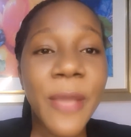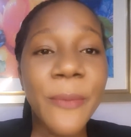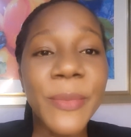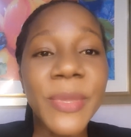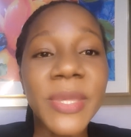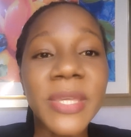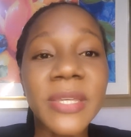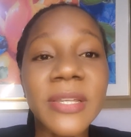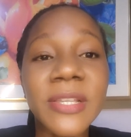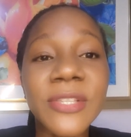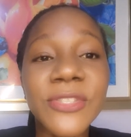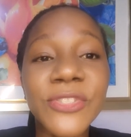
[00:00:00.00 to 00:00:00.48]

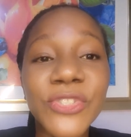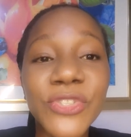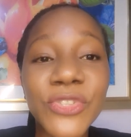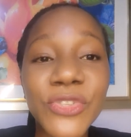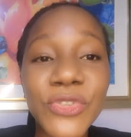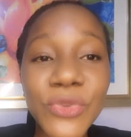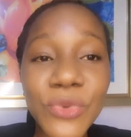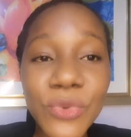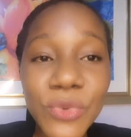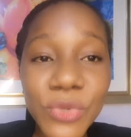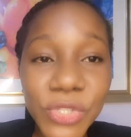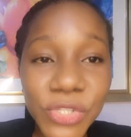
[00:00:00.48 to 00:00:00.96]
because
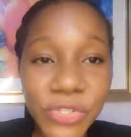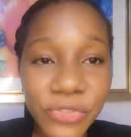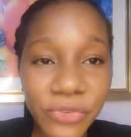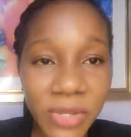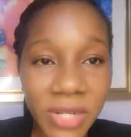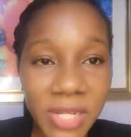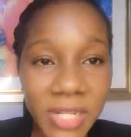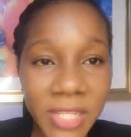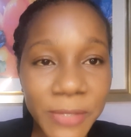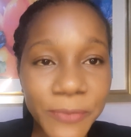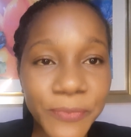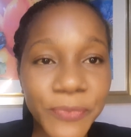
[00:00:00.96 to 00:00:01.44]

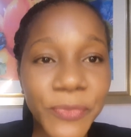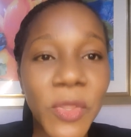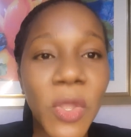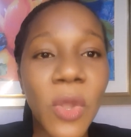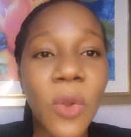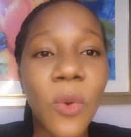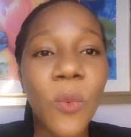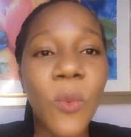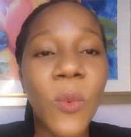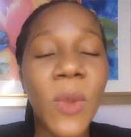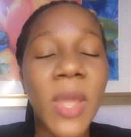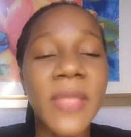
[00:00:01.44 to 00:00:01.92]
usually
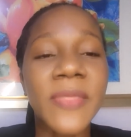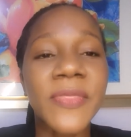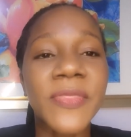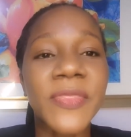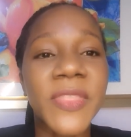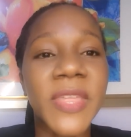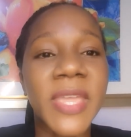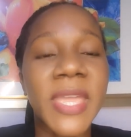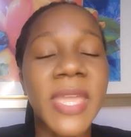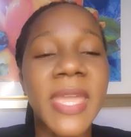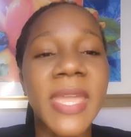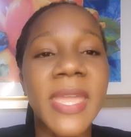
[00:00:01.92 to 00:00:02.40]
when
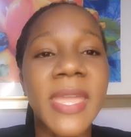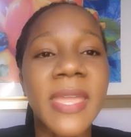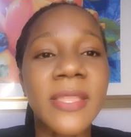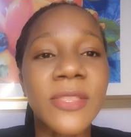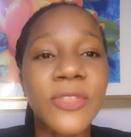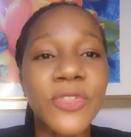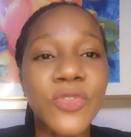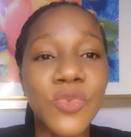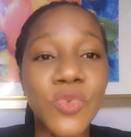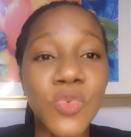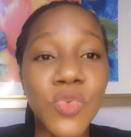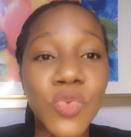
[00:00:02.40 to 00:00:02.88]
they
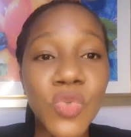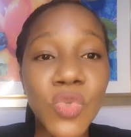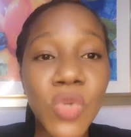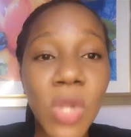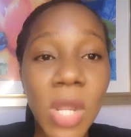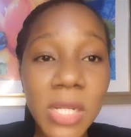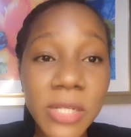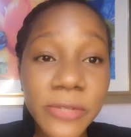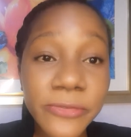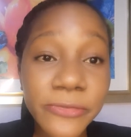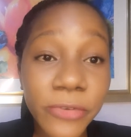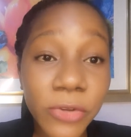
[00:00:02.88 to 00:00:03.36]
do
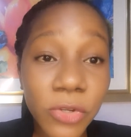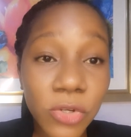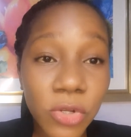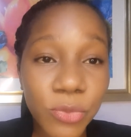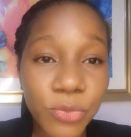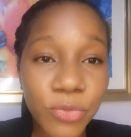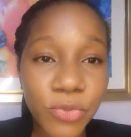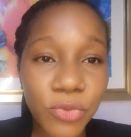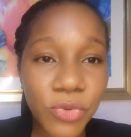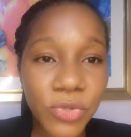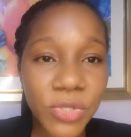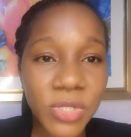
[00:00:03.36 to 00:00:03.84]
not follow
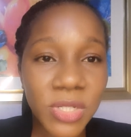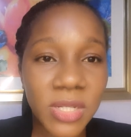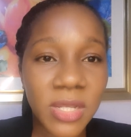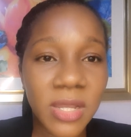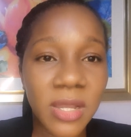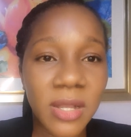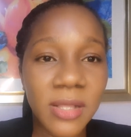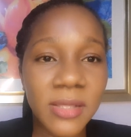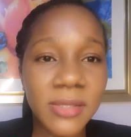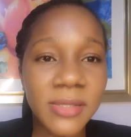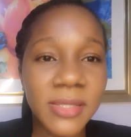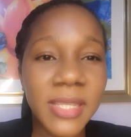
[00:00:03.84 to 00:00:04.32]

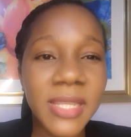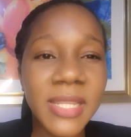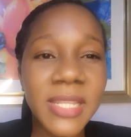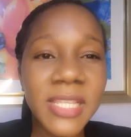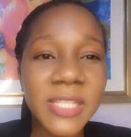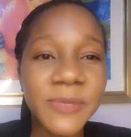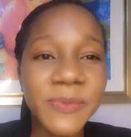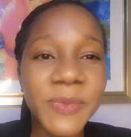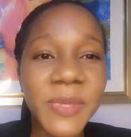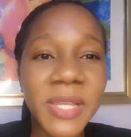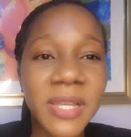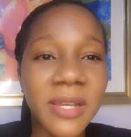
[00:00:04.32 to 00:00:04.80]
protocols, it
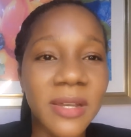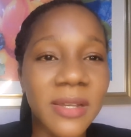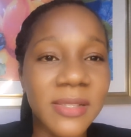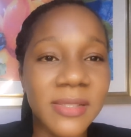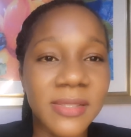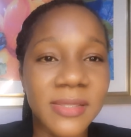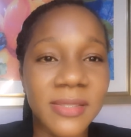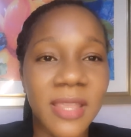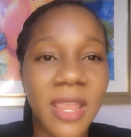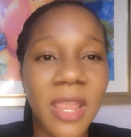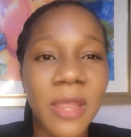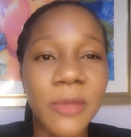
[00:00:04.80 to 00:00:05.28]
is
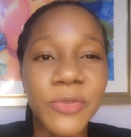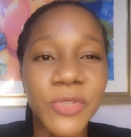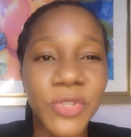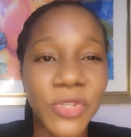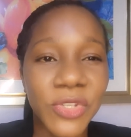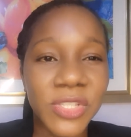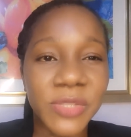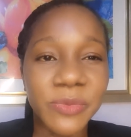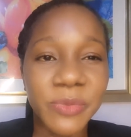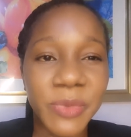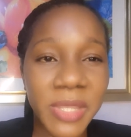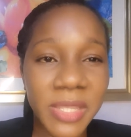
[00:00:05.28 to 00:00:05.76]
because they are
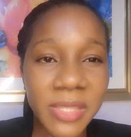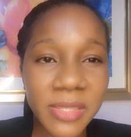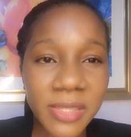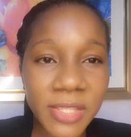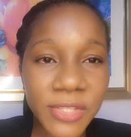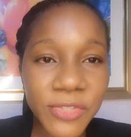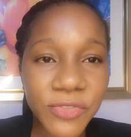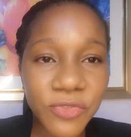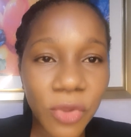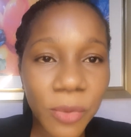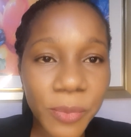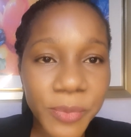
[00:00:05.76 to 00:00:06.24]
just being
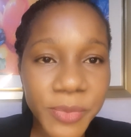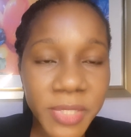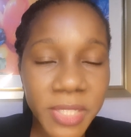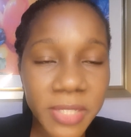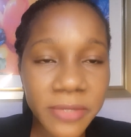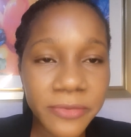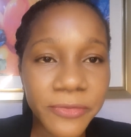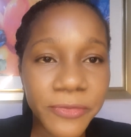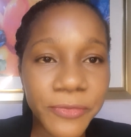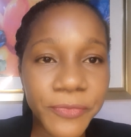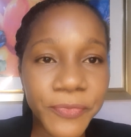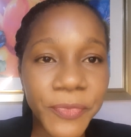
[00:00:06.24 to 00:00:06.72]
disruptive.